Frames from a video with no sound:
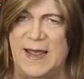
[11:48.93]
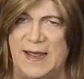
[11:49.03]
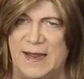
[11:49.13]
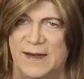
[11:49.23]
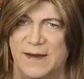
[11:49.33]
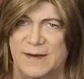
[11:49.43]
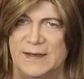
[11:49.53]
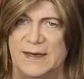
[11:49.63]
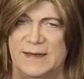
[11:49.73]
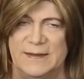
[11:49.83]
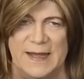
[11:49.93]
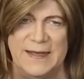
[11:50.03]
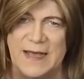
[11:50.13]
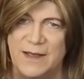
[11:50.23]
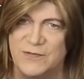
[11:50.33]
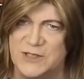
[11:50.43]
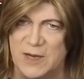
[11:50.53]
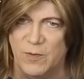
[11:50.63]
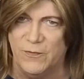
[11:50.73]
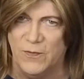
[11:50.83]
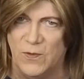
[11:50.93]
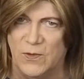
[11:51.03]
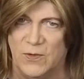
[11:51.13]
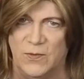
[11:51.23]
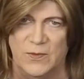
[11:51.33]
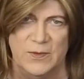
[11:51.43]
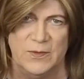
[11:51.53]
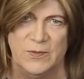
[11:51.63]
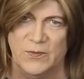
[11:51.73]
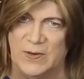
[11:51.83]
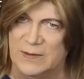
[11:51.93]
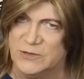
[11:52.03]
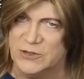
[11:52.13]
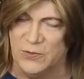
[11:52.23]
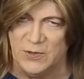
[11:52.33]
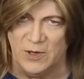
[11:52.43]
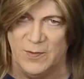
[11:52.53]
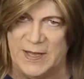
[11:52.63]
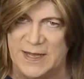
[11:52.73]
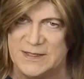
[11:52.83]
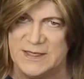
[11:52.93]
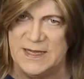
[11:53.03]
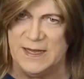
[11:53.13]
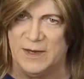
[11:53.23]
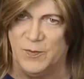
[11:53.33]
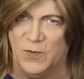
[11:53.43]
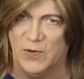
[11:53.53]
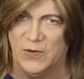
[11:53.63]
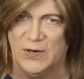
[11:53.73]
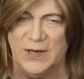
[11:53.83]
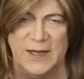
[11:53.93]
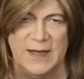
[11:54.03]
And like I've said before, when I was doing all my SE amp work,